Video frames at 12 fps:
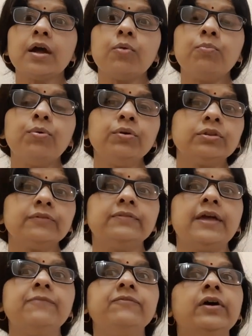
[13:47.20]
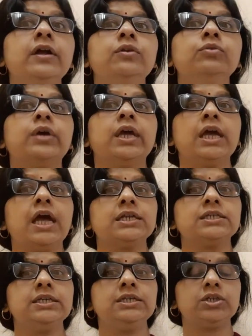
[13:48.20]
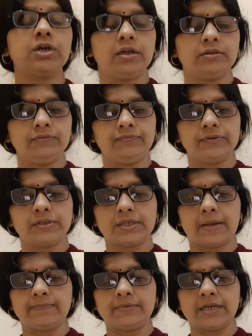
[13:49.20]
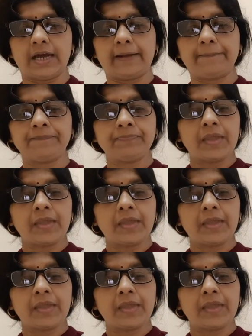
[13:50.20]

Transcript: both of them were looking at each other for some time.